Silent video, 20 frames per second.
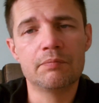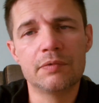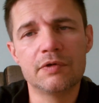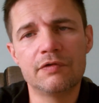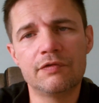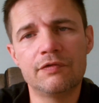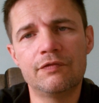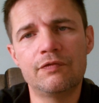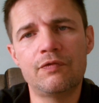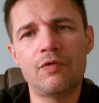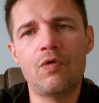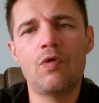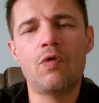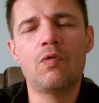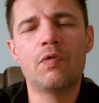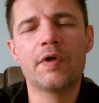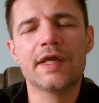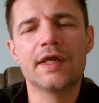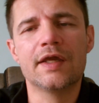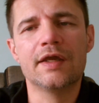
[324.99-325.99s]
before
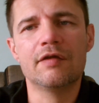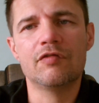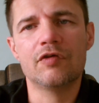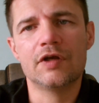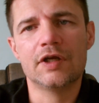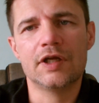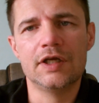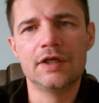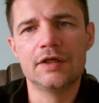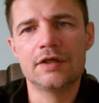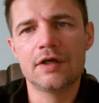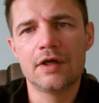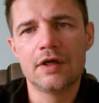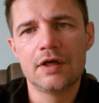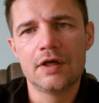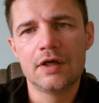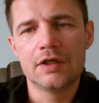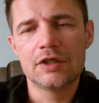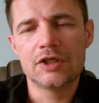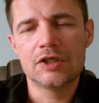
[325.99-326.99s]
we even need
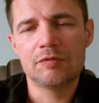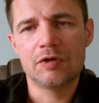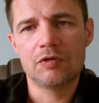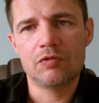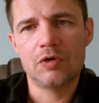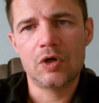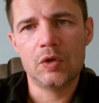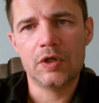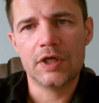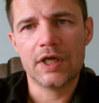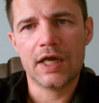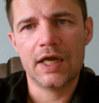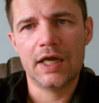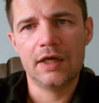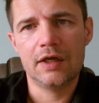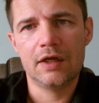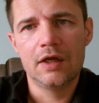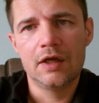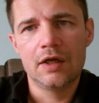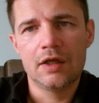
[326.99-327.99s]
to be rolling out.